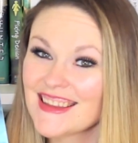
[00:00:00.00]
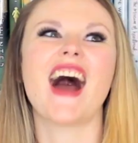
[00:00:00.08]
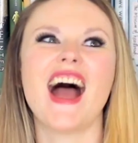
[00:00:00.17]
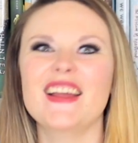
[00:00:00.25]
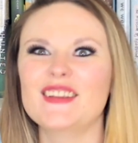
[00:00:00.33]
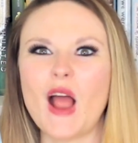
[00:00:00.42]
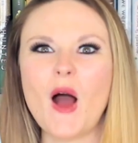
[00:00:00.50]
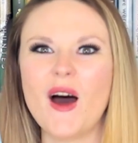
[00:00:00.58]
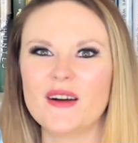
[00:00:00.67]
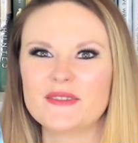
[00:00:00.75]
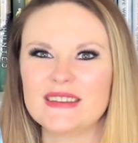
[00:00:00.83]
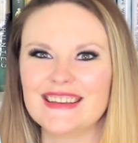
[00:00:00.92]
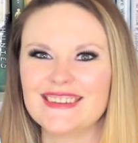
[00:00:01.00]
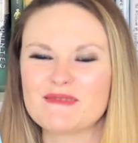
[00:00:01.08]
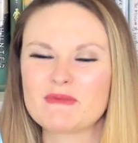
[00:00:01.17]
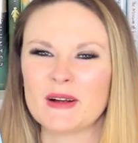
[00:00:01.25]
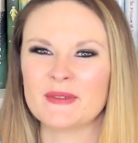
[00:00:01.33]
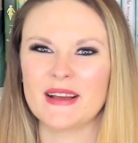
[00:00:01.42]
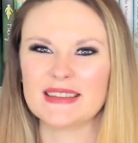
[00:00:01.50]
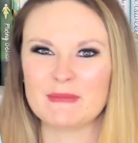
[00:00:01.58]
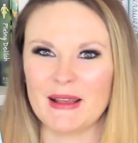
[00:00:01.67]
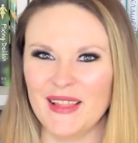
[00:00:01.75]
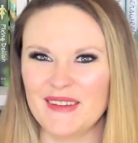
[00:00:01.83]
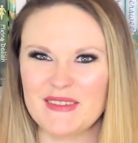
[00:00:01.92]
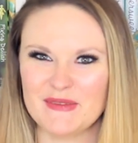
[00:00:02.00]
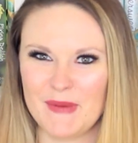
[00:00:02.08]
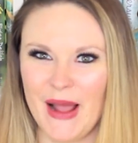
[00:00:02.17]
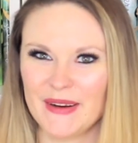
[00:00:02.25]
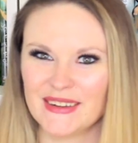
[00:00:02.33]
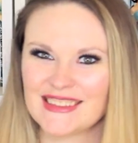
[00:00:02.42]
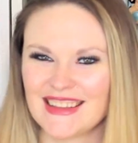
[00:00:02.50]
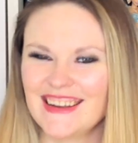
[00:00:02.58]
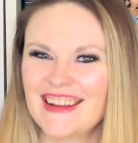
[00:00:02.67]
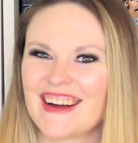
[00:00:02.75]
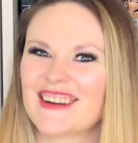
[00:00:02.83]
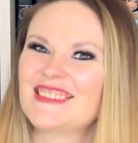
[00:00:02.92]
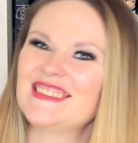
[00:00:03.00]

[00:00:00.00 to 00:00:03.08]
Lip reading: I often profess my love of pirates on here,